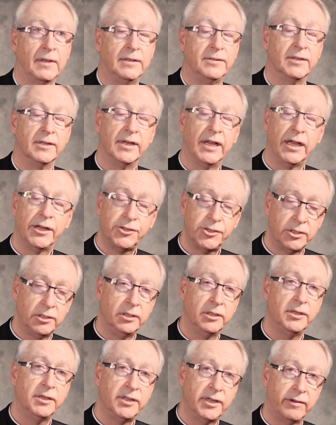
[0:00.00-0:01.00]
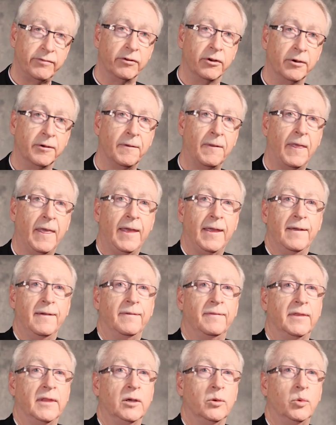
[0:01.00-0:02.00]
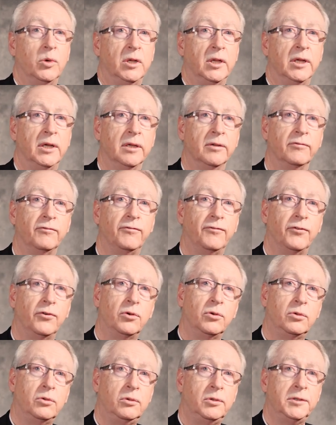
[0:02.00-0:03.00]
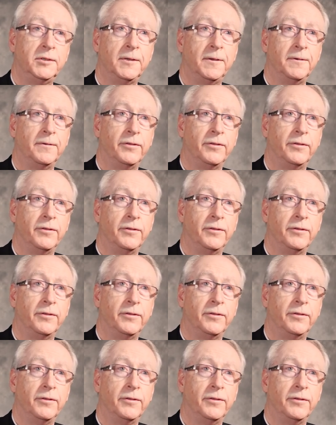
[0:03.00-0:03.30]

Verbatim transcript: It's a national endeavor that will unfold